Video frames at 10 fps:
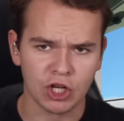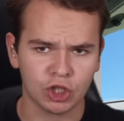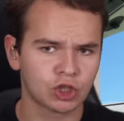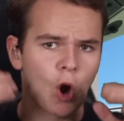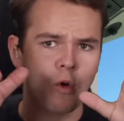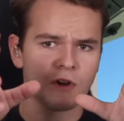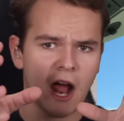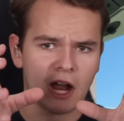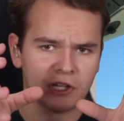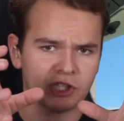a
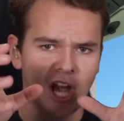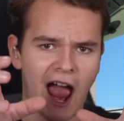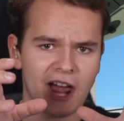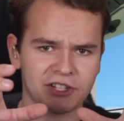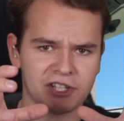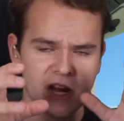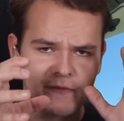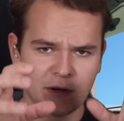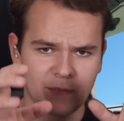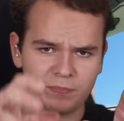Skoda chassis
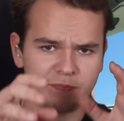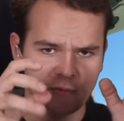of a